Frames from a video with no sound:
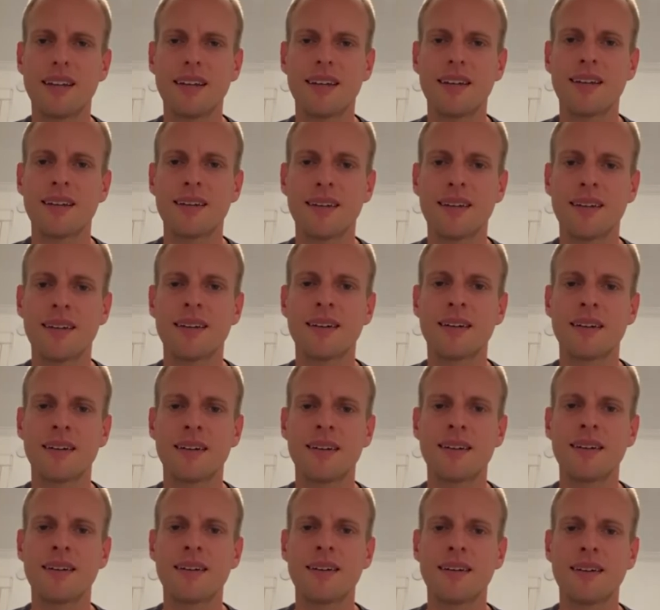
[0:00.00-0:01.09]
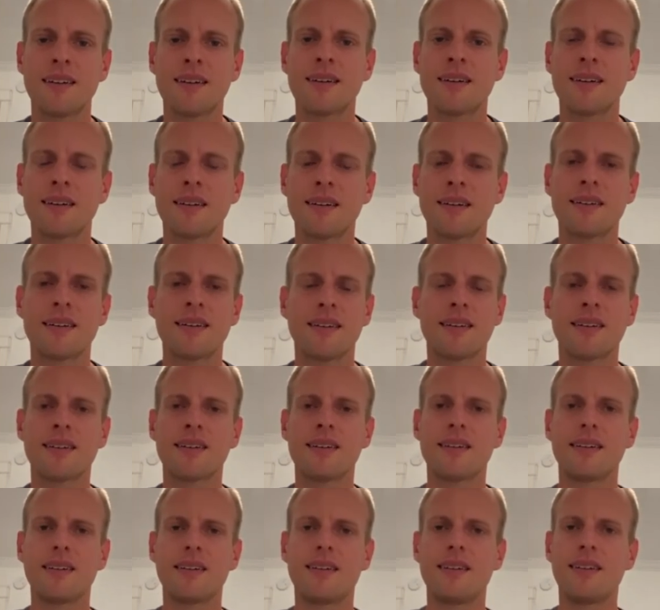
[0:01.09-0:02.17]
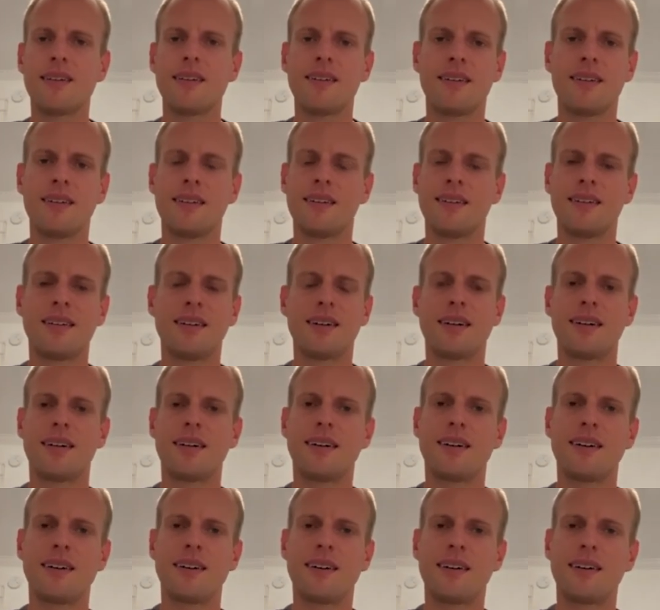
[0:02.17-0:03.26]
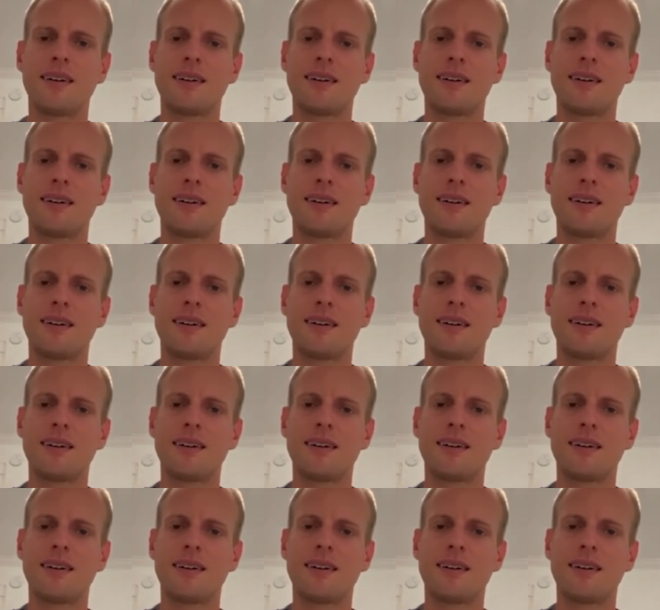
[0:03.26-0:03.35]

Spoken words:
[no speech]